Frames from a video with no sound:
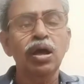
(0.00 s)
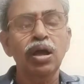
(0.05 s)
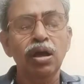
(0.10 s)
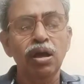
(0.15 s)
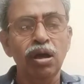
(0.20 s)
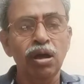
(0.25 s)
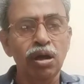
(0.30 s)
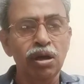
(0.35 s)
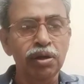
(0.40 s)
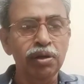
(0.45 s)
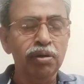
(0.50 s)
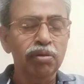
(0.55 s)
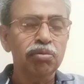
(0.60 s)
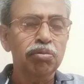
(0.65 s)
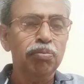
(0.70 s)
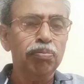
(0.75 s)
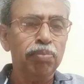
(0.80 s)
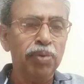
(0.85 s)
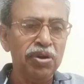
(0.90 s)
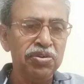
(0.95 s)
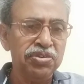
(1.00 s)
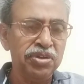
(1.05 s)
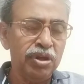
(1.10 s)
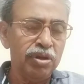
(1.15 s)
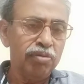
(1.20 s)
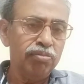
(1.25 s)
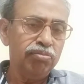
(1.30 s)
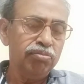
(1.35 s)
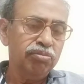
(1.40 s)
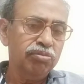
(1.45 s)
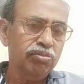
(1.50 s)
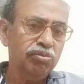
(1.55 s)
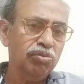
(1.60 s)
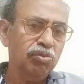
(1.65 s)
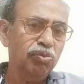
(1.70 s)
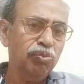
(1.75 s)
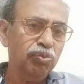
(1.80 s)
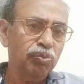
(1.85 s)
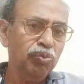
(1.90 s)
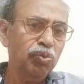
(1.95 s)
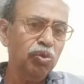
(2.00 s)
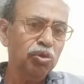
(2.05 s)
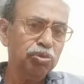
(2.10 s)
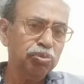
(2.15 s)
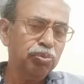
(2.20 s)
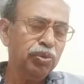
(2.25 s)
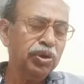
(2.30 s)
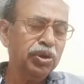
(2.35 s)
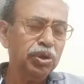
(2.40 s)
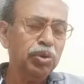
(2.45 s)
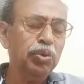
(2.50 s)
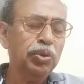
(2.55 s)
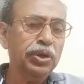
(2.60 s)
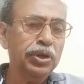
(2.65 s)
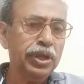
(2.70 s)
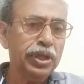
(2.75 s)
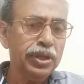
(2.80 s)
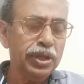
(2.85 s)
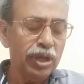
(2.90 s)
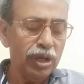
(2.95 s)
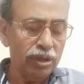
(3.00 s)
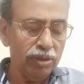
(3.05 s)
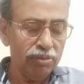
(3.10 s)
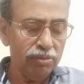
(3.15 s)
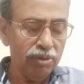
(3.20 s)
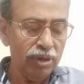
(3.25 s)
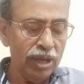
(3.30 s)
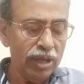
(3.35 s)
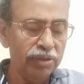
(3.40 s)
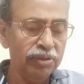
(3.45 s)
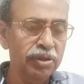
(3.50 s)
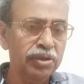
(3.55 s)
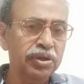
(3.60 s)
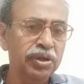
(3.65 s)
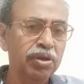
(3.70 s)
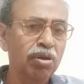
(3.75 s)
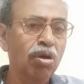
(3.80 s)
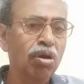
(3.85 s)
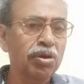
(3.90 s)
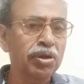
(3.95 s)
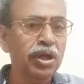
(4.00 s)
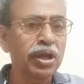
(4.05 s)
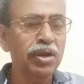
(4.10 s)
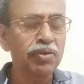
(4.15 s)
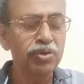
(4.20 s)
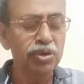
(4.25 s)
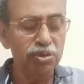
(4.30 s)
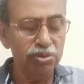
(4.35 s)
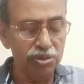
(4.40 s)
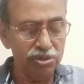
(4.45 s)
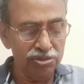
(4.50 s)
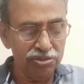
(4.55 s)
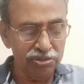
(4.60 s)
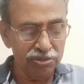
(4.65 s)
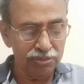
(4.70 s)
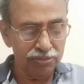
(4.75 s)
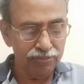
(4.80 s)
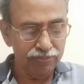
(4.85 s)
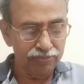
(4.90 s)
or pressure, force per unit area. Like that, it all derived units.